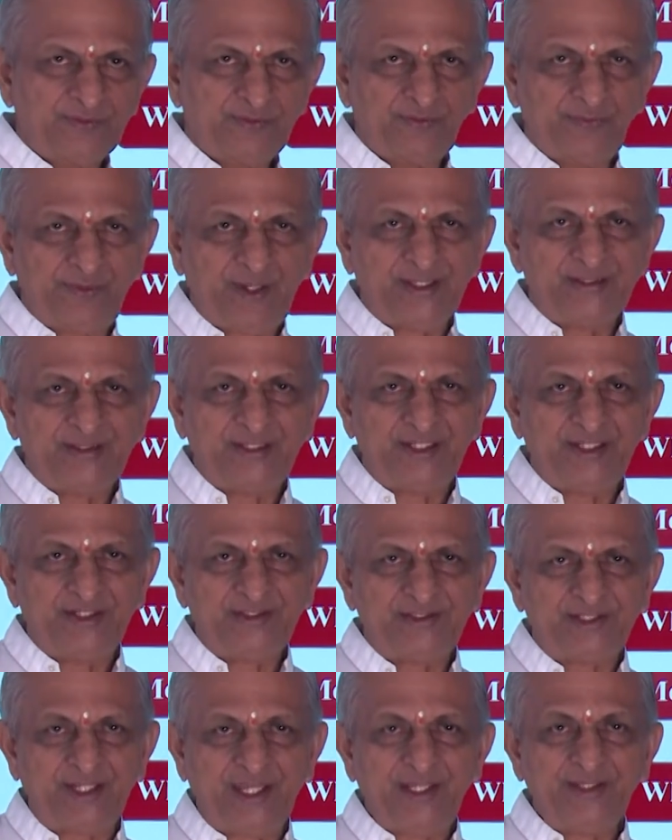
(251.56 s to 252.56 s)
where there
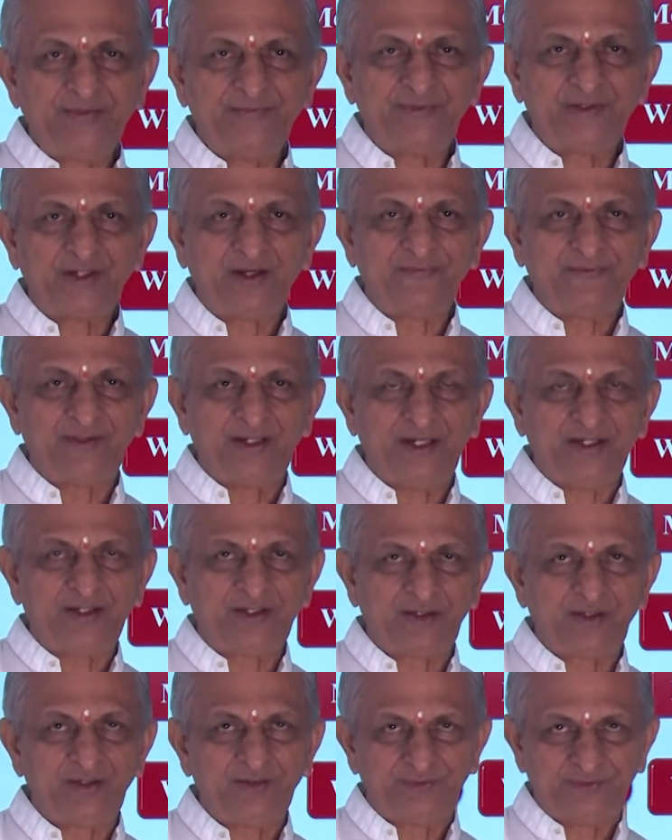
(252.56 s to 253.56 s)
is transfer of
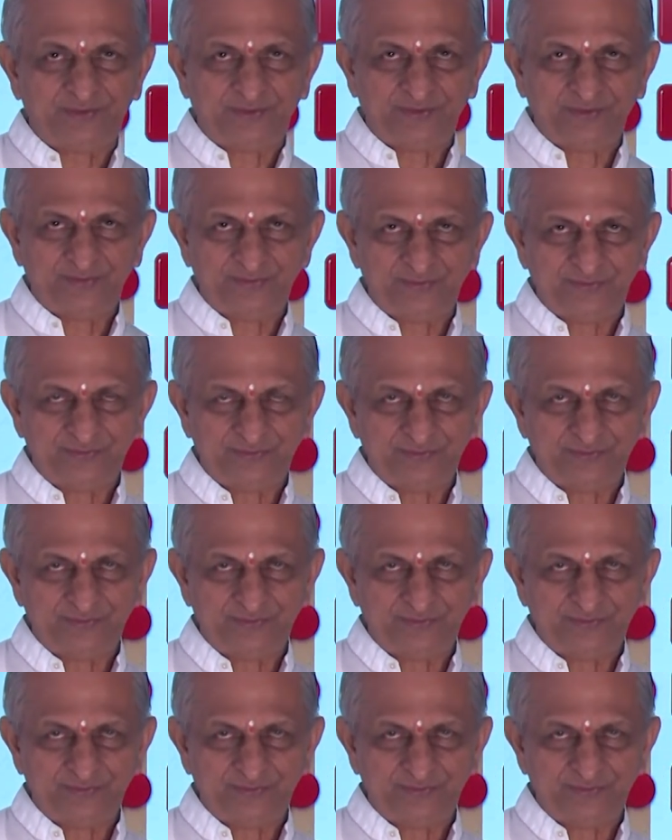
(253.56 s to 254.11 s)
electrons